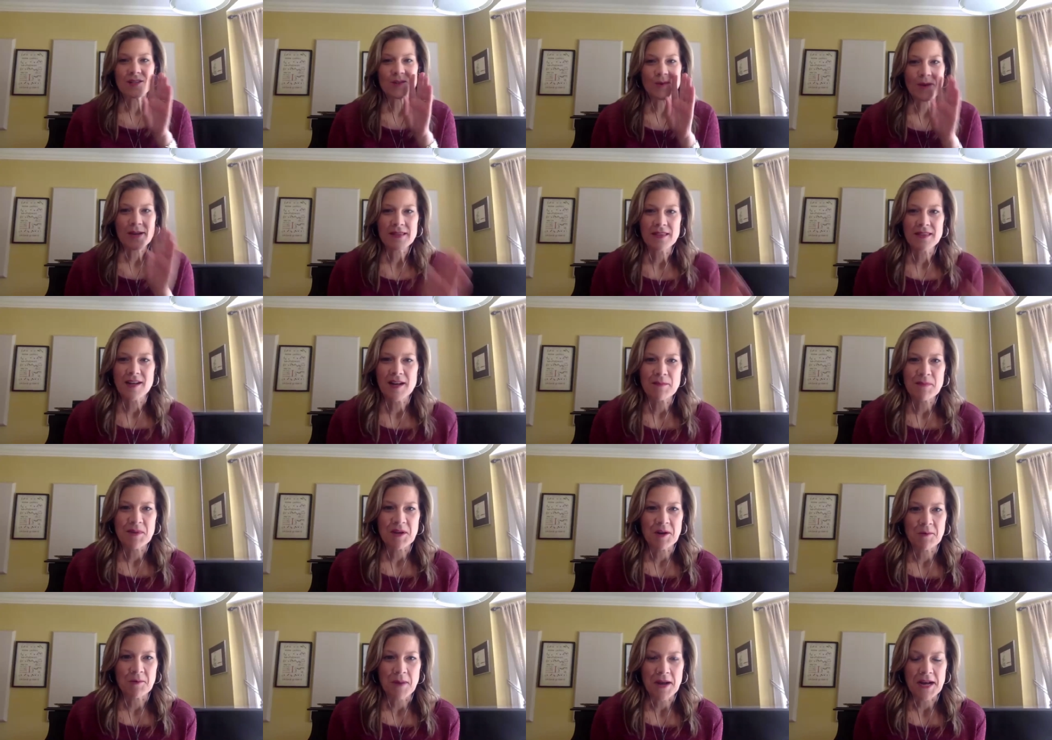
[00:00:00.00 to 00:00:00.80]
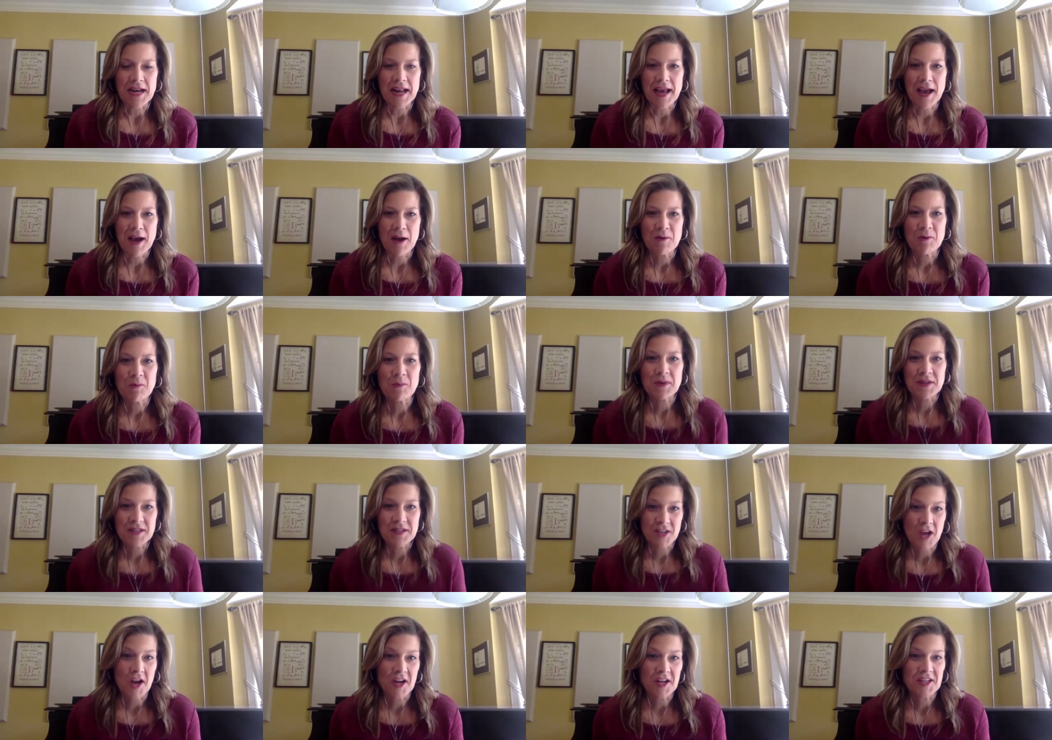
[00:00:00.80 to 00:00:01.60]
great that I'm here right now
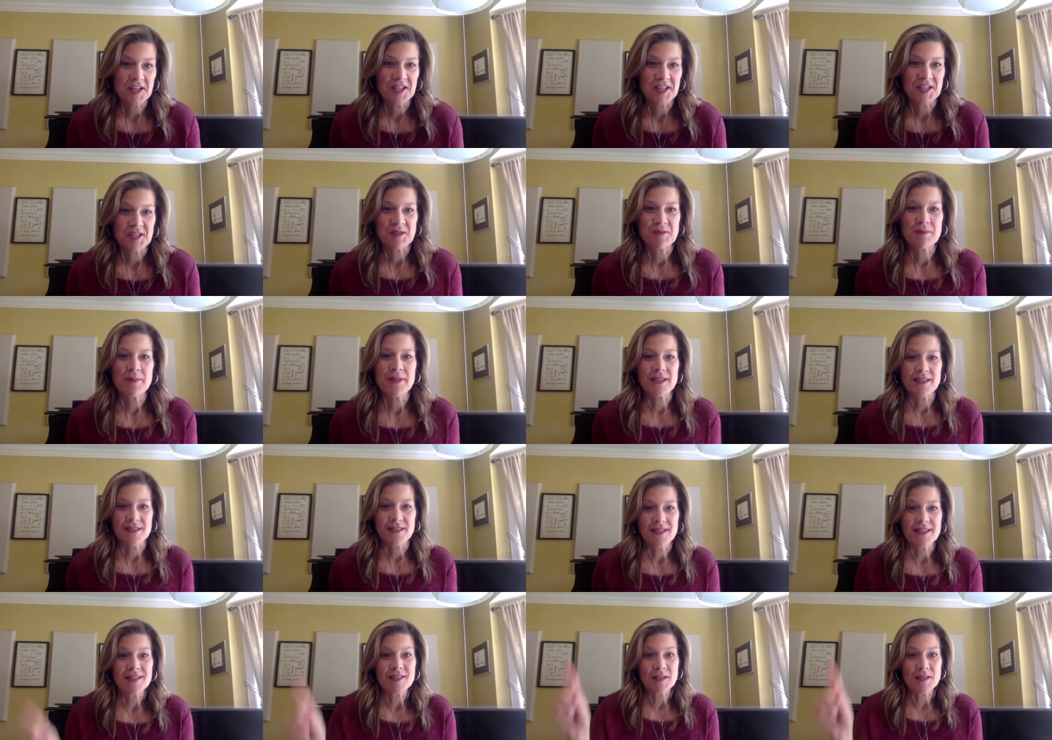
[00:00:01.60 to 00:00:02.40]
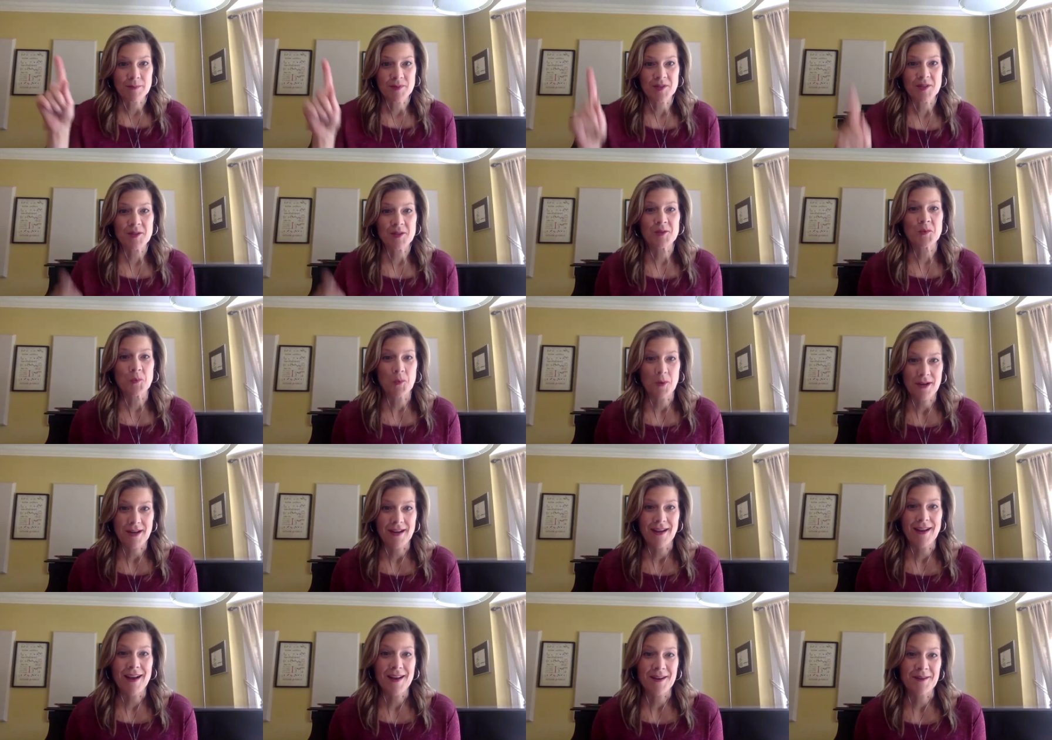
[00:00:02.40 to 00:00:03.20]
with talking to you because he's upstairs
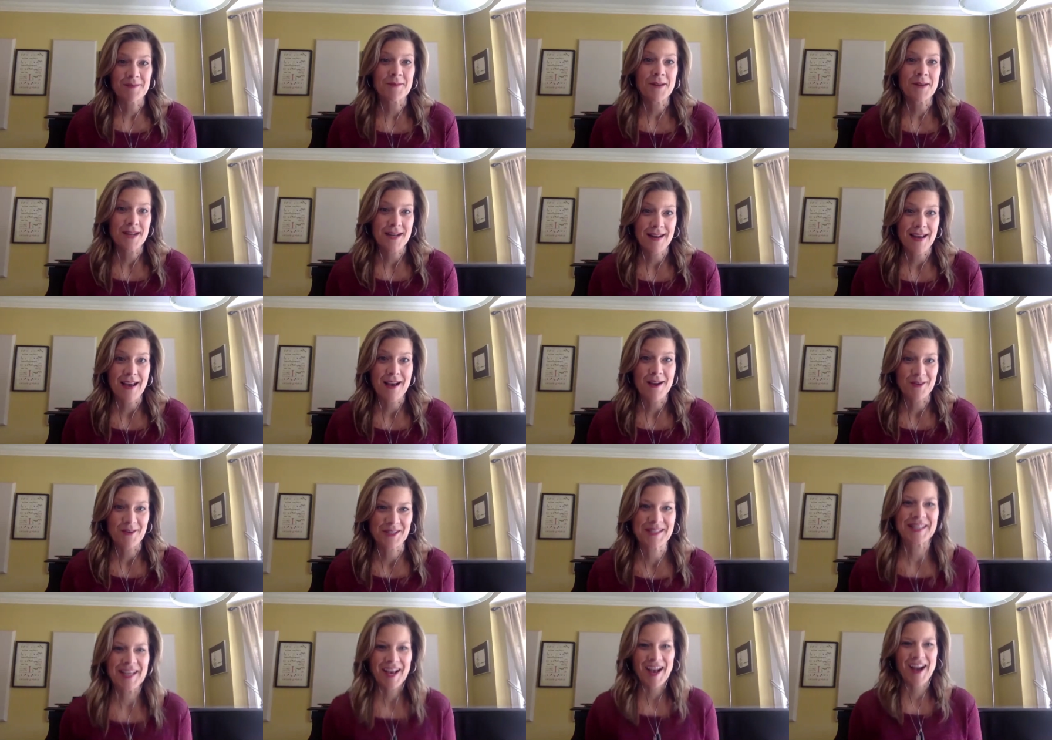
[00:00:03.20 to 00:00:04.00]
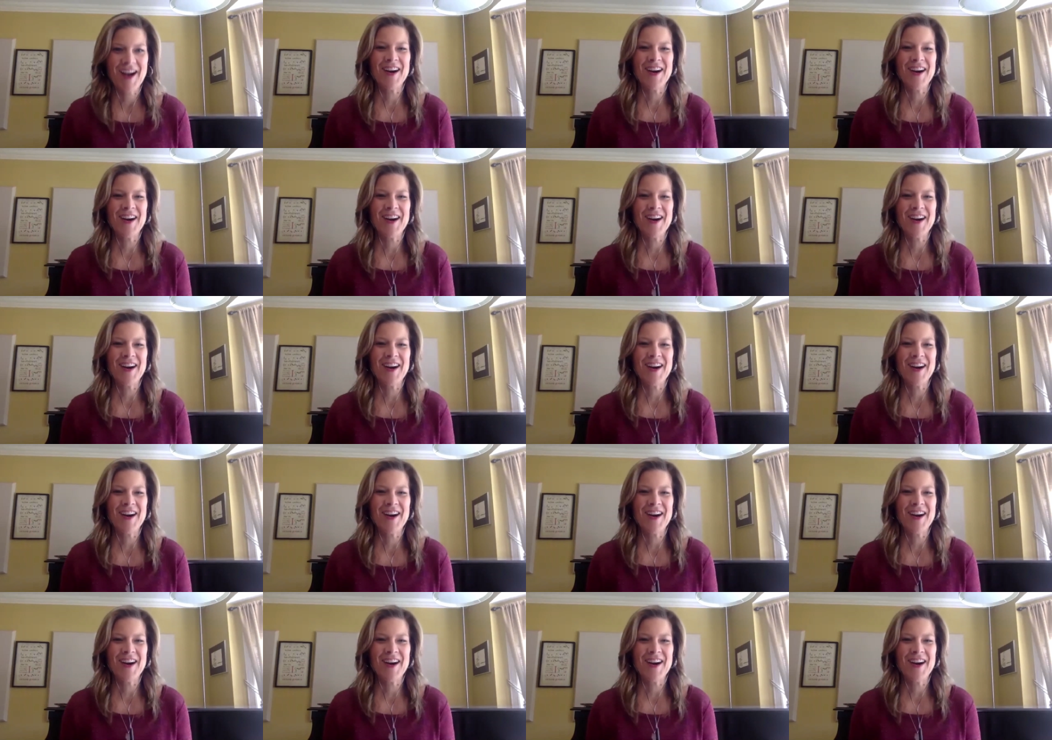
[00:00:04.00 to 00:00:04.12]
working on it right now. So